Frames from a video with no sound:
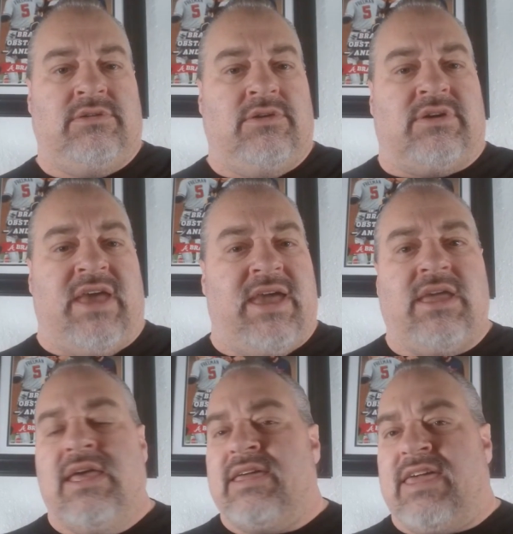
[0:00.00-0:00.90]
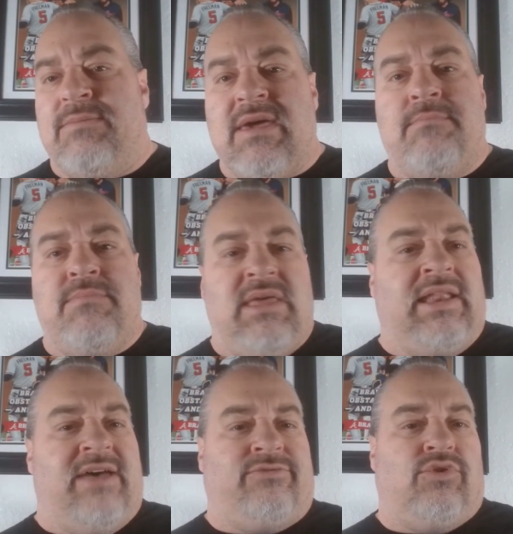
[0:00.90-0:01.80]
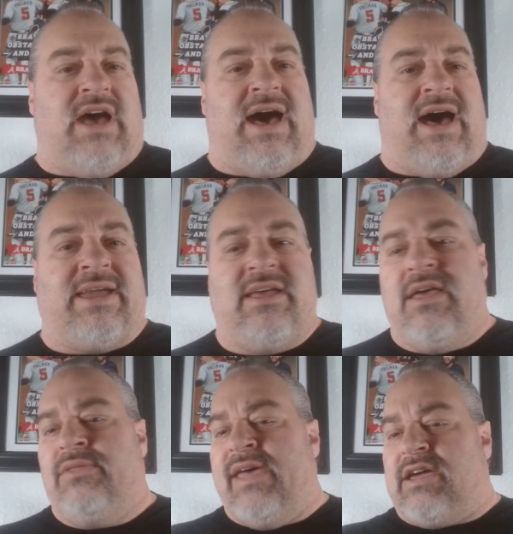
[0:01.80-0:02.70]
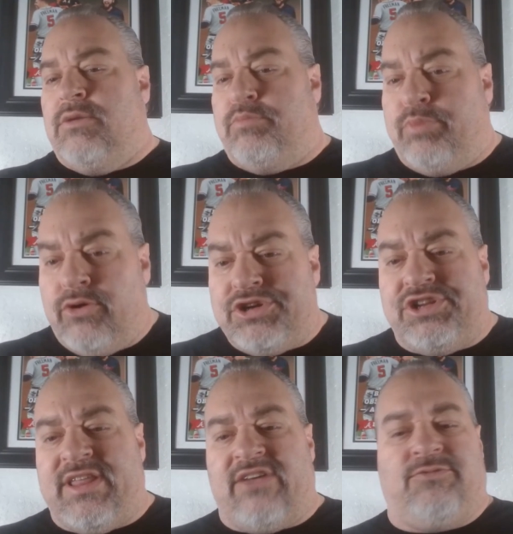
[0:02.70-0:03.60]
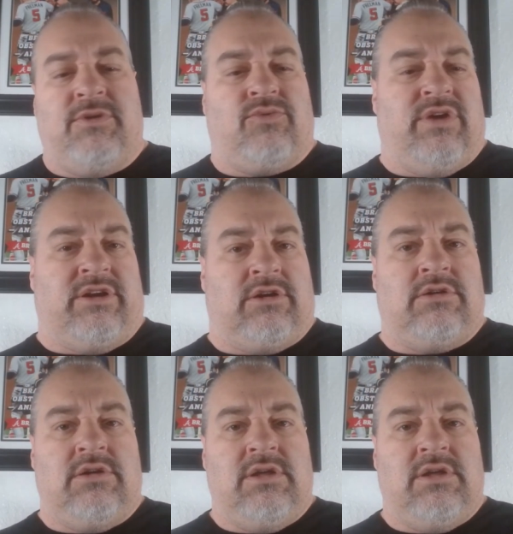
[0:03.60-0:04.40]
okay? Give me a mid-level guy that can push Desmond Ridder,